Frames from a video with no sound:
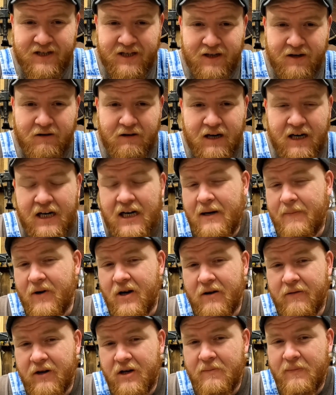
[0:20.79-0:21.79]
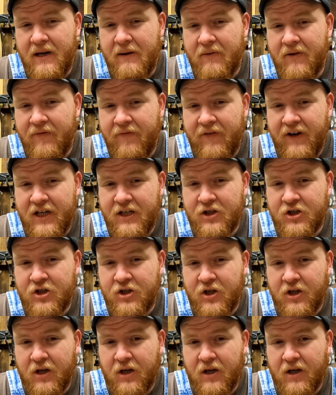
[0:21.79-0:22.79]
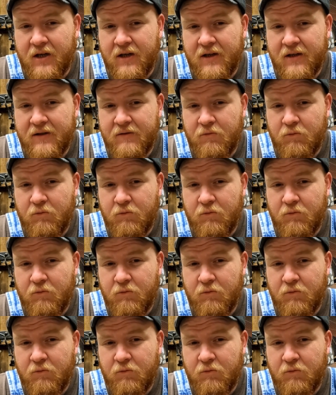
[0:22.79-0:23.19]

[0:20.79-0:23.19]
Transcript: All right, I'm not going to be able to finish the